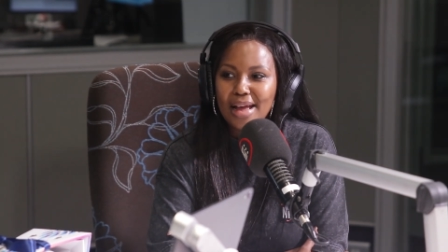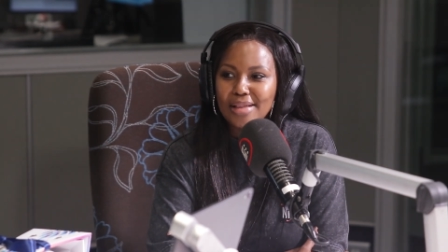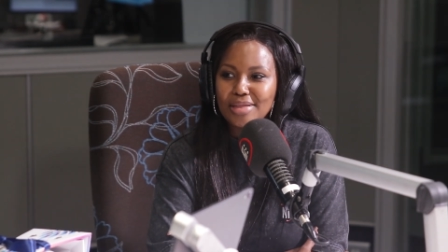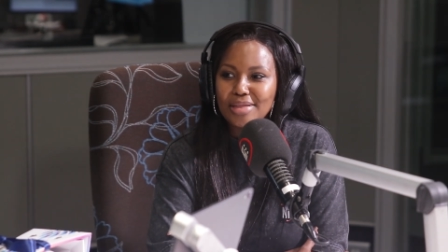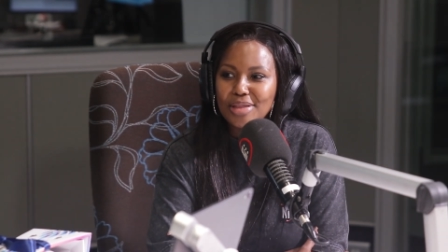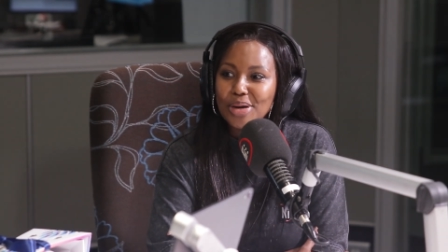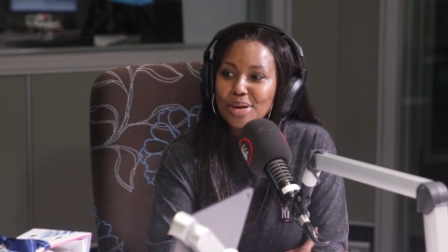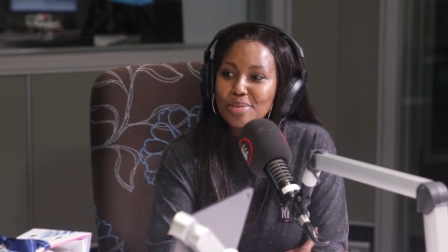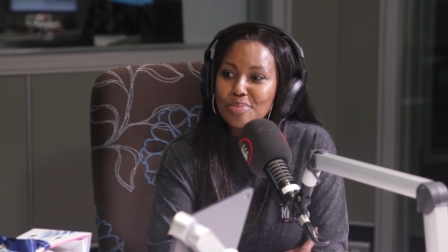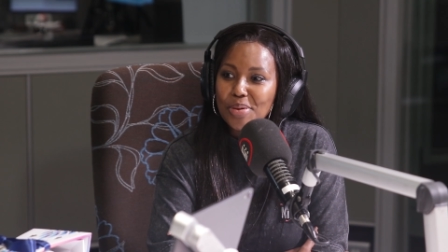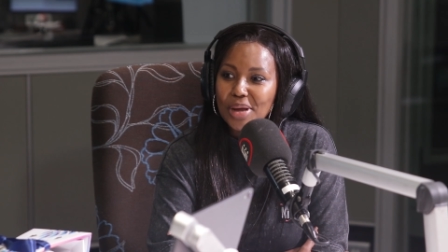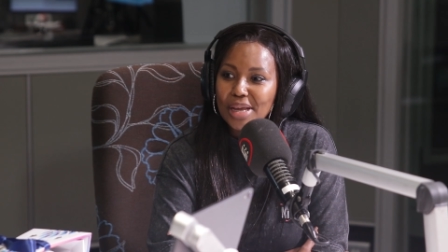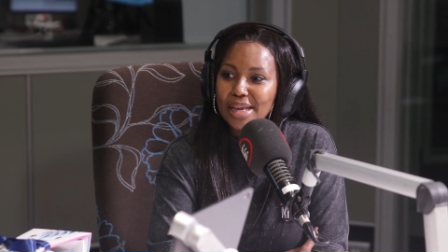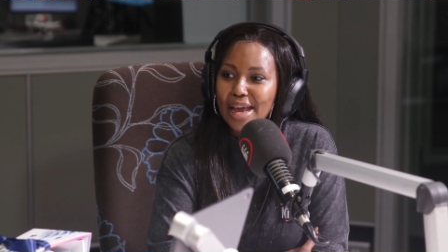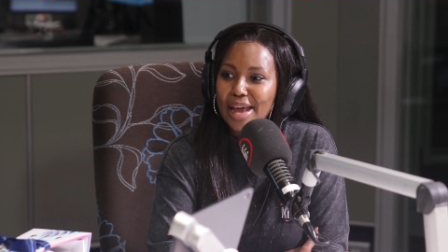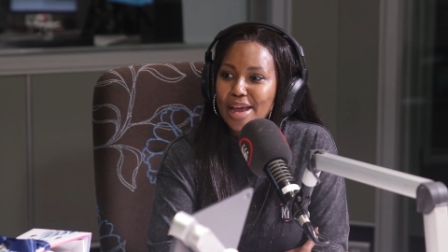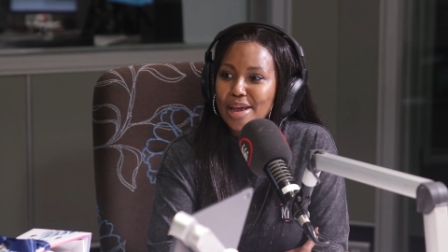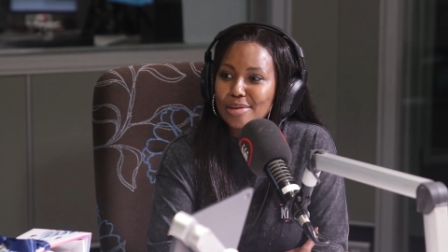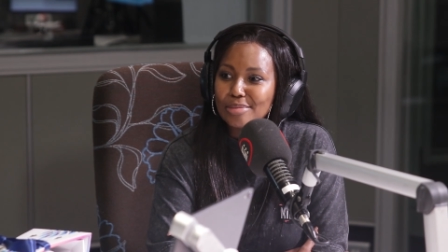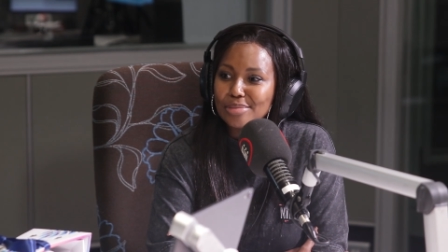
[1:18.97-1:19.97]
at the Olympic
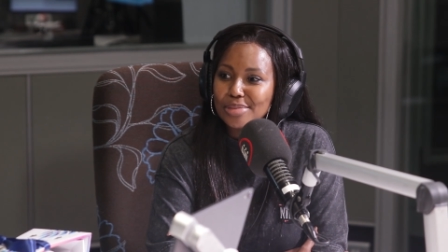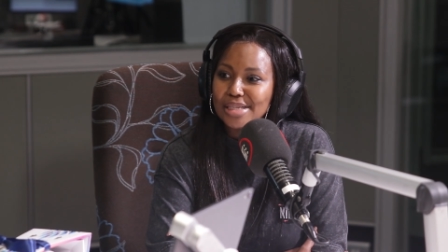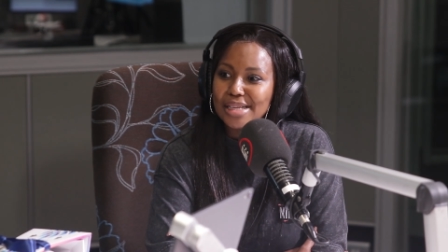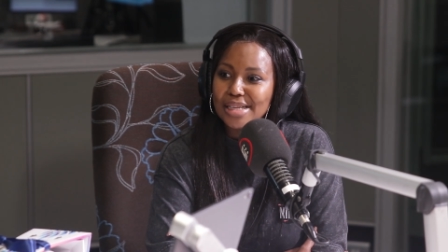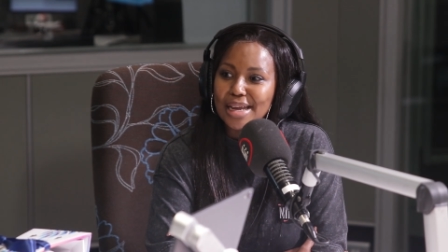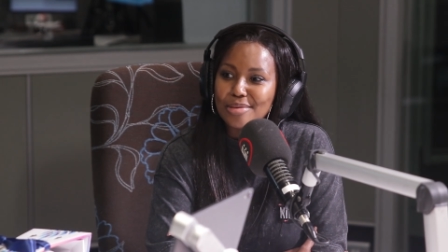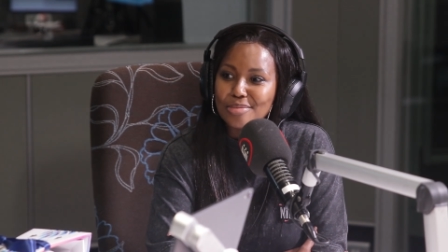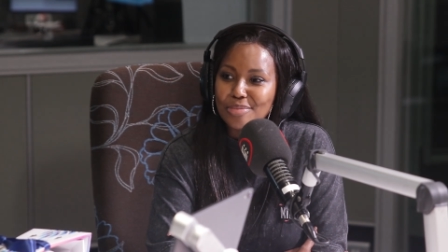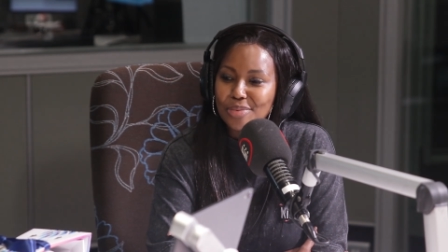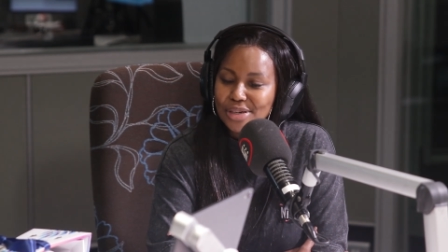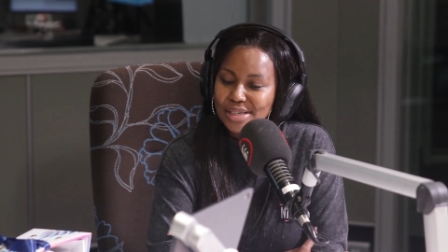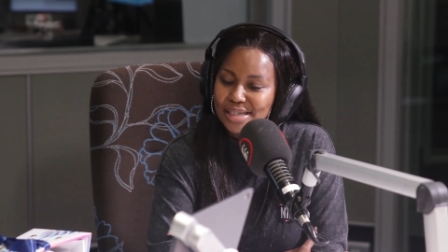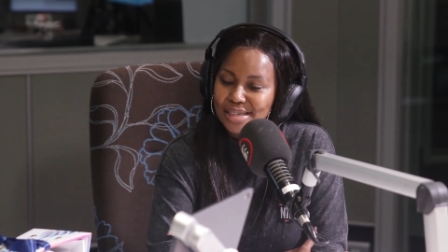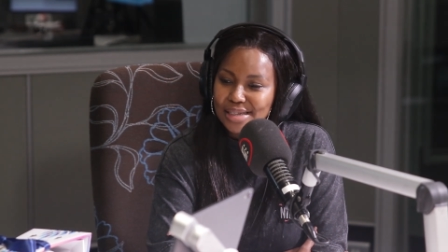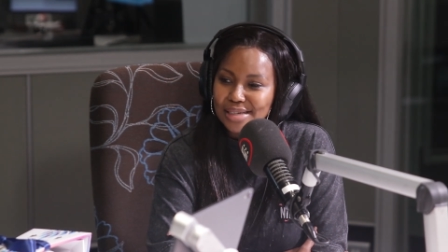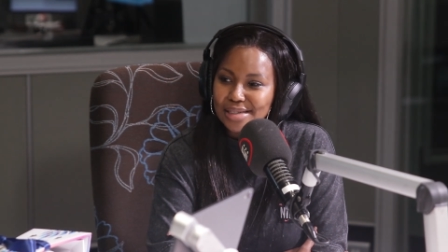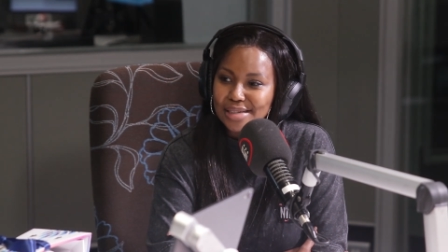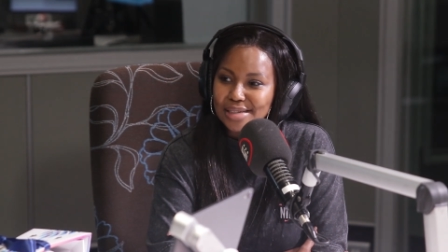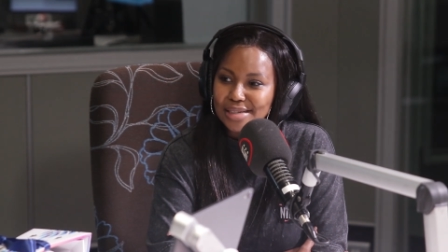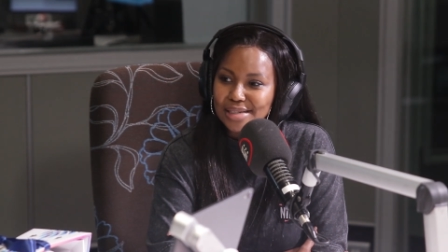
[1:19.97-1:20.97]
Games in
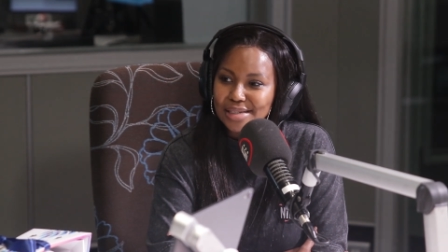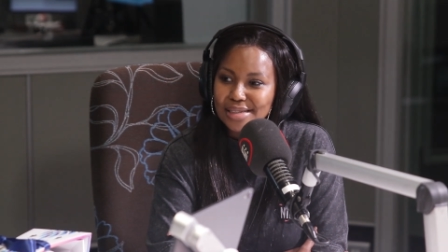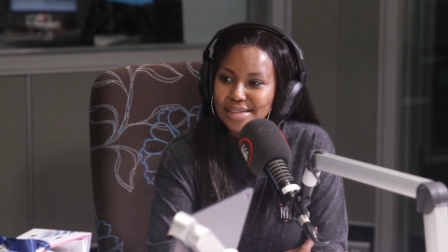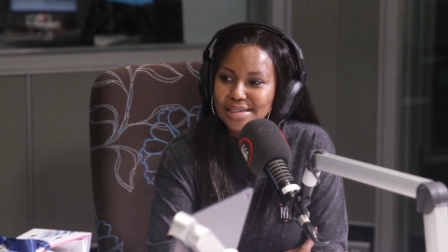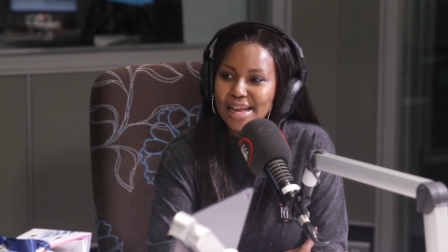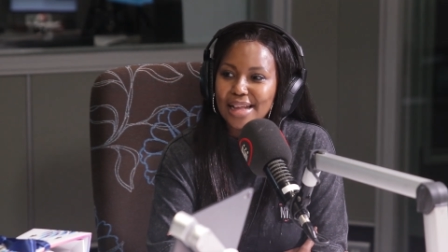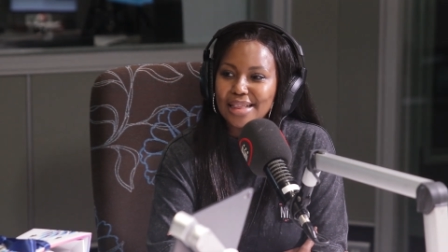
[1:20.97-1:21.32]
Brazil